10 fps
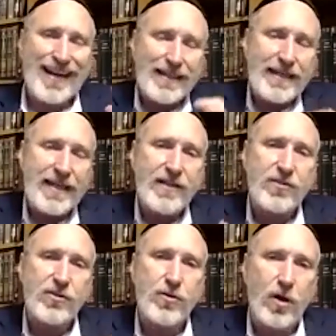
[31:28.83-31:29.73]
I need
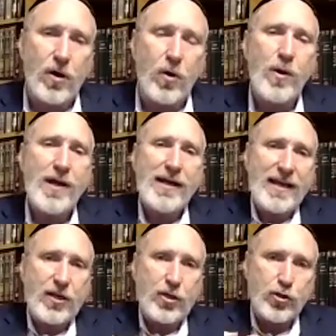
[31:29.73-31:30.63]
to go
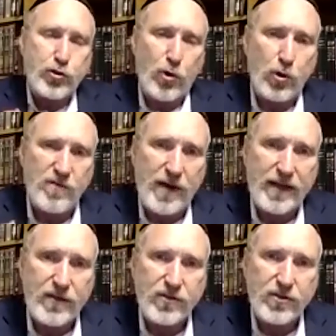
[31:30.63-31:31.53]
get control of my
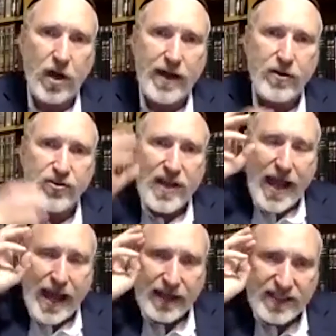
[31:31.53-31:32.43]
desires
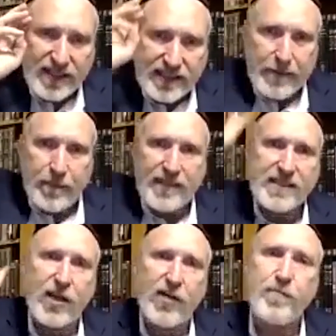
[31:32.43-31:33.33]
and extend
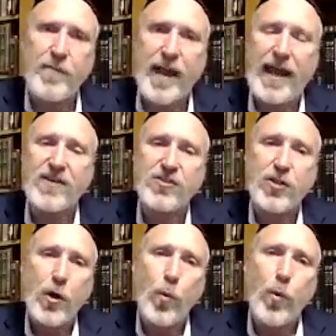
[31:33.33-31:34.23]
myself past
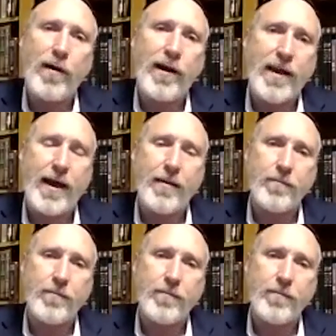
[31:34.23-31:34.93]
where I am.